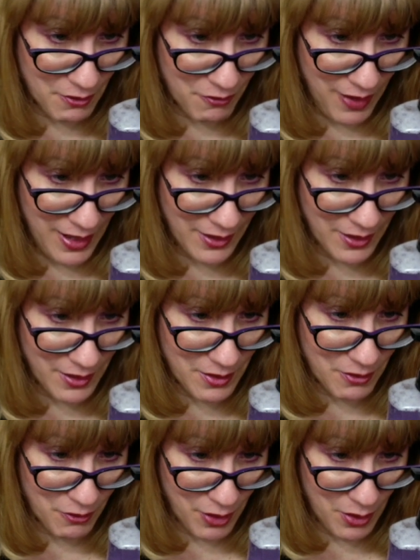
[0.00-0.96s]
violet,
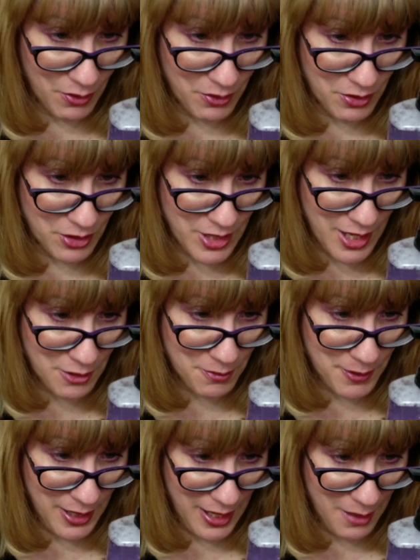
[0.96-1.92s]
rose,
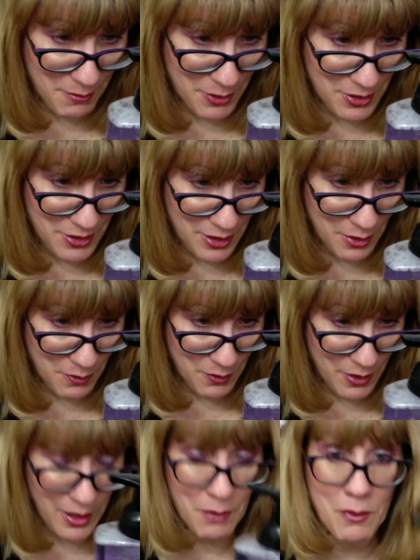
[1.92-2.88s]
jasmine, amber,
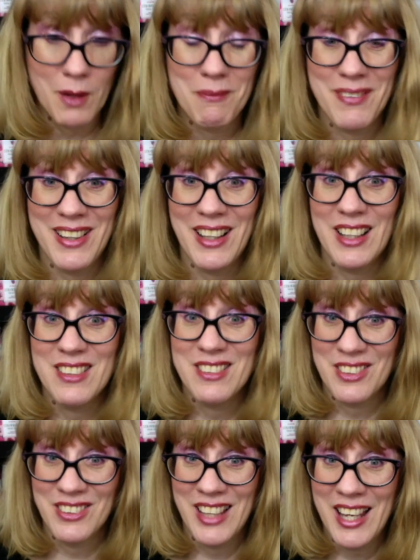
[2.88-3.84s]
cedarwood, and warm vanilla.
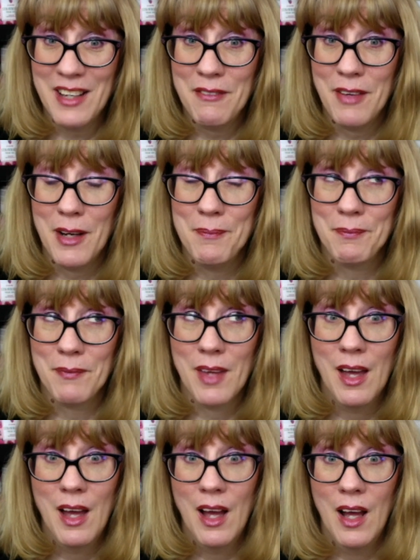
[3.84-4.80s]
So a lot of
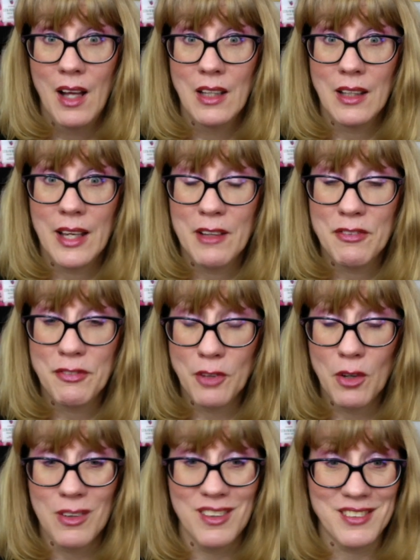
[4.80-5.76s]
like
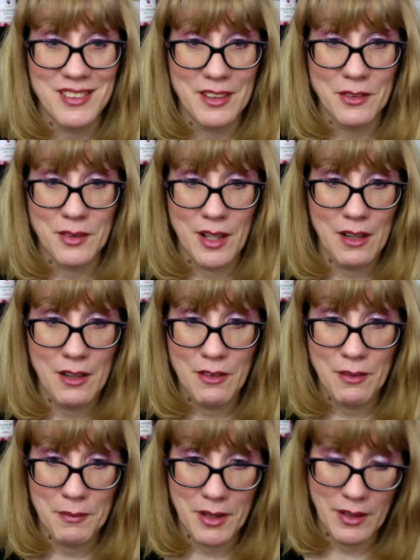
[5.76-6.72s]
florals in this one. I don't know
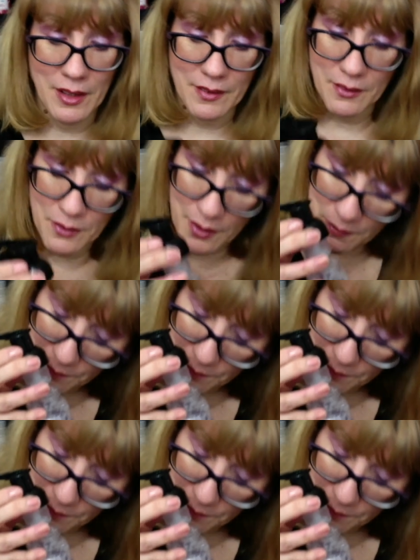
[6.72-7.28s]
if I'm gonna like this one.